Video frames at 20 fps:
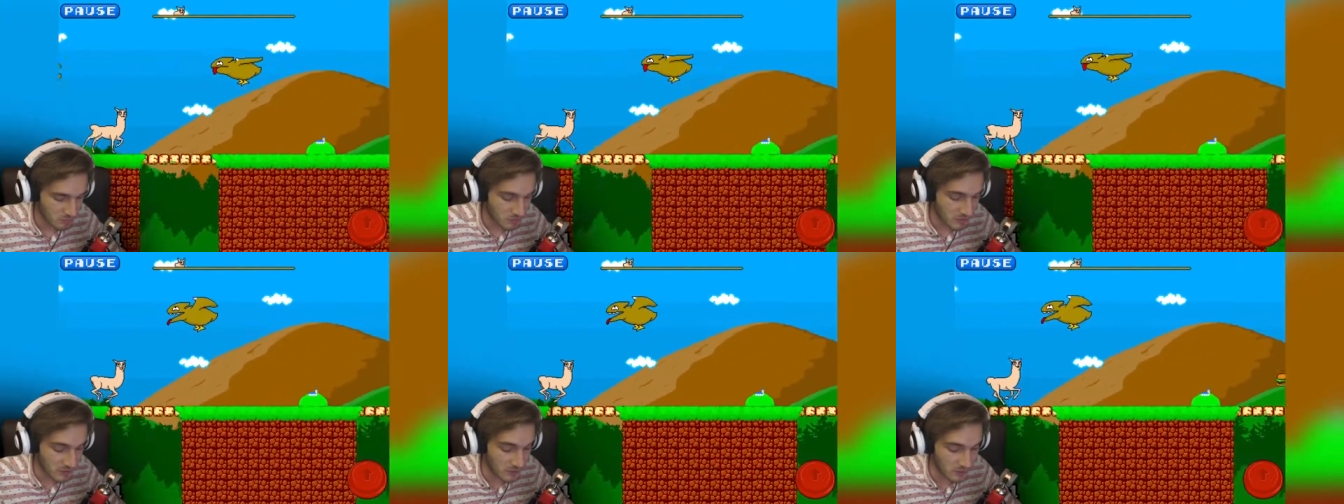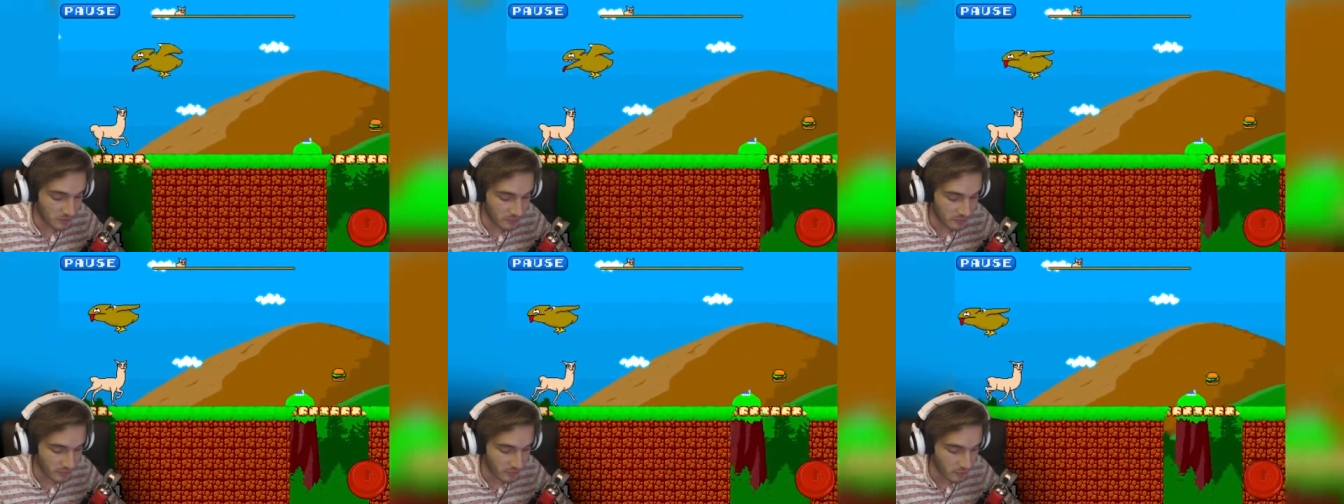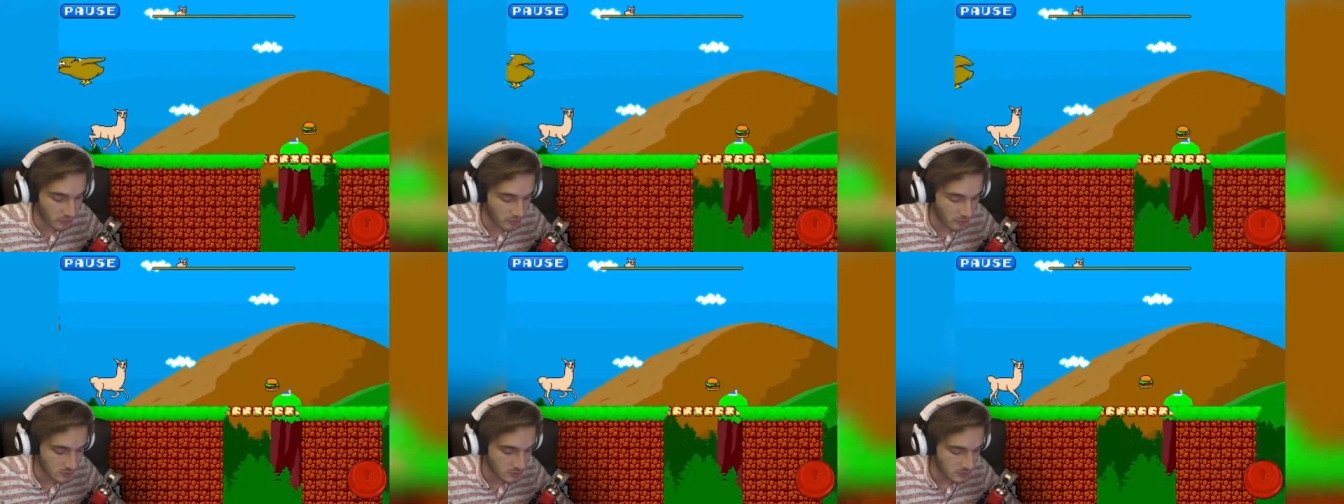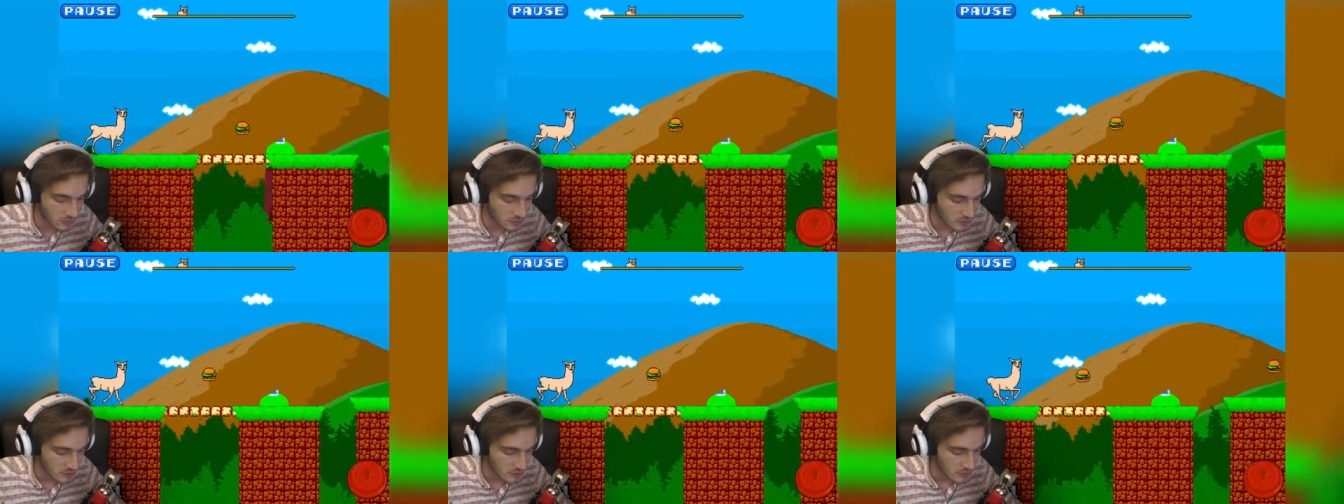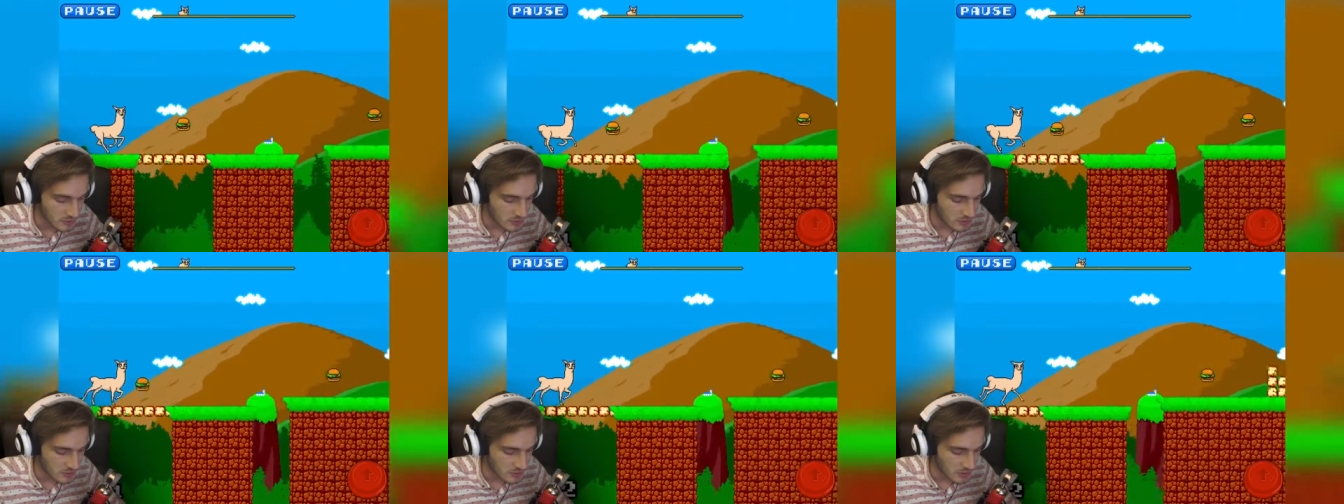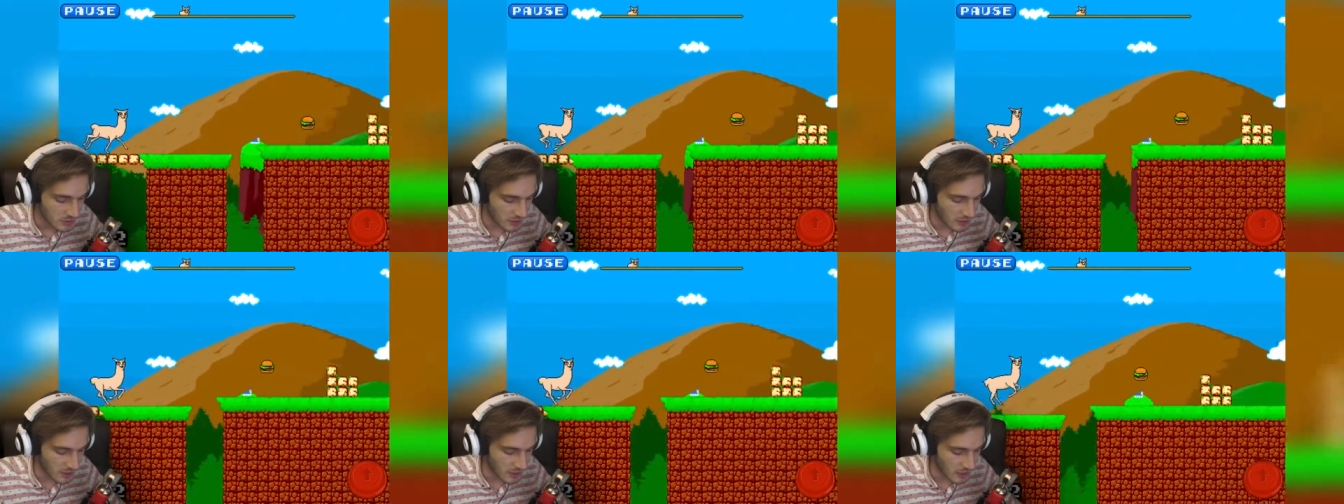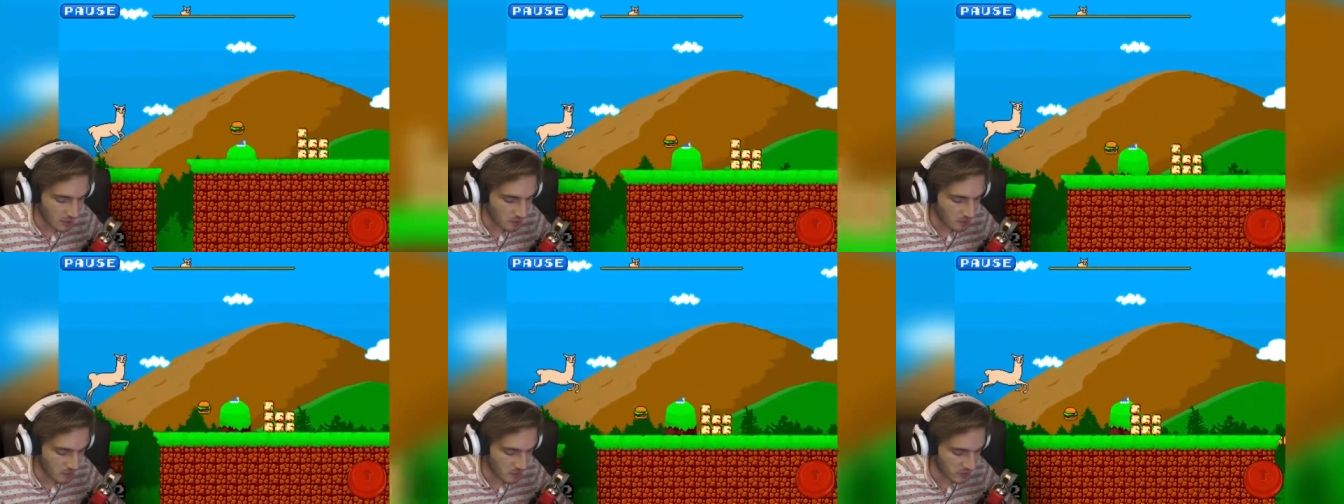beautiful. I
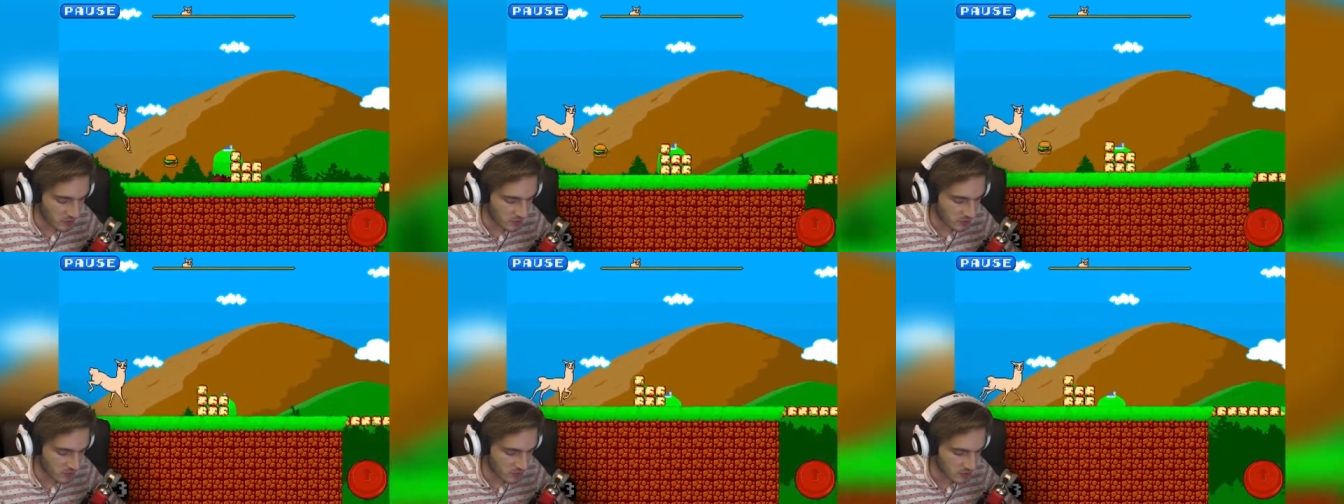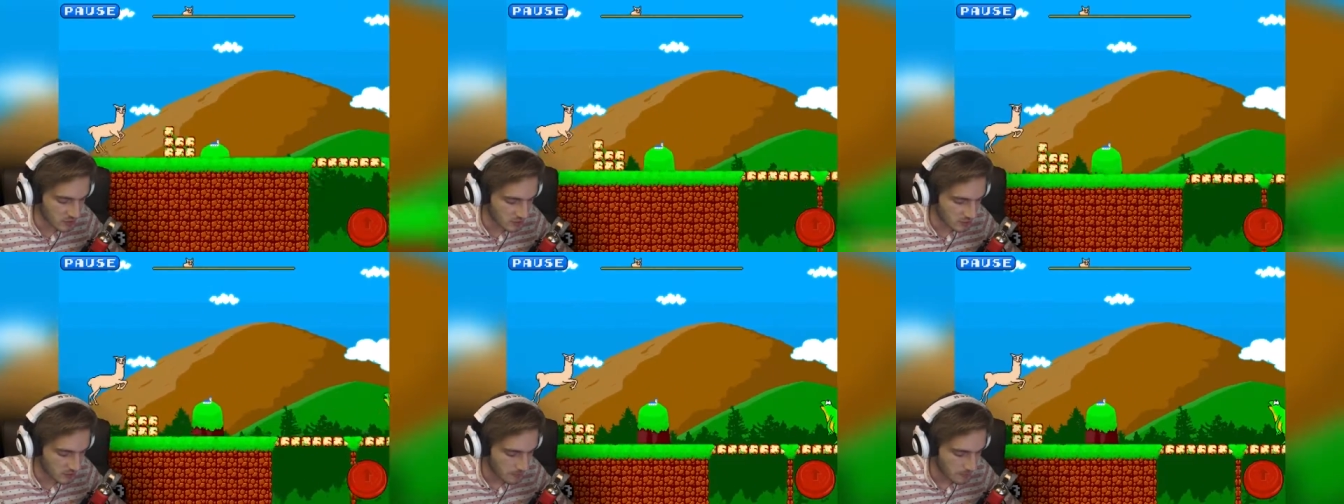got a burger.